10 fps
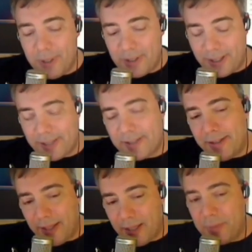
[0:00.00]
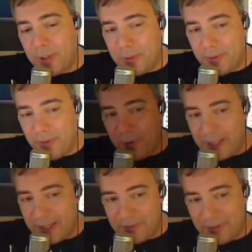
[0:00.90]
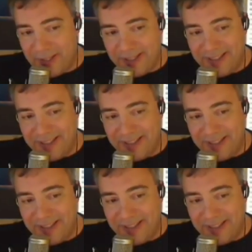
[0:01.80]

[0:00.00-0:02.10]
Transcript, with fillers: which doesn't help you if you have